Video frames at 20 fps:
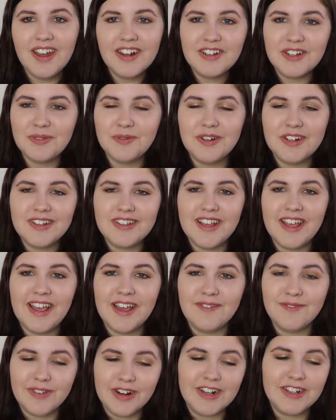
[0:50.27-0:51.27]
I just want to say
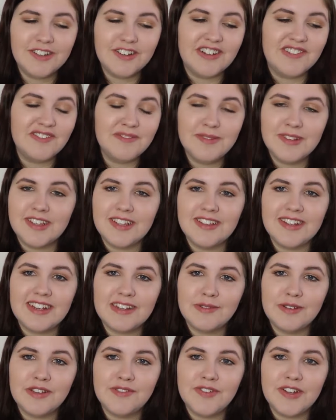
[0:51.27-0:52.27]
I'm very sorry for missing
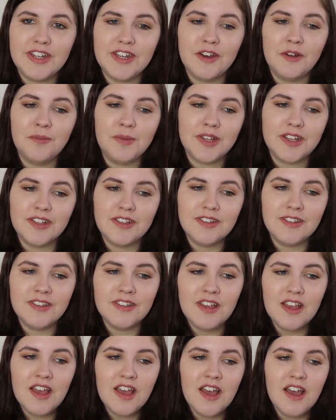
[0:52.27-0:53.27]
last week's video,
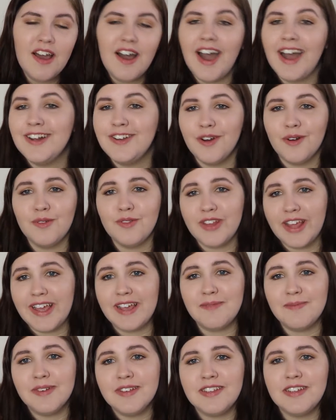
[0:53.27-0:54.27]
because I don't
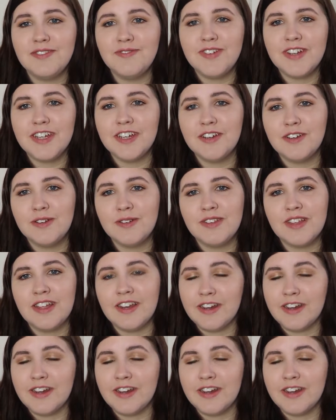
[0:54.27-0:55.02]
like missing videos.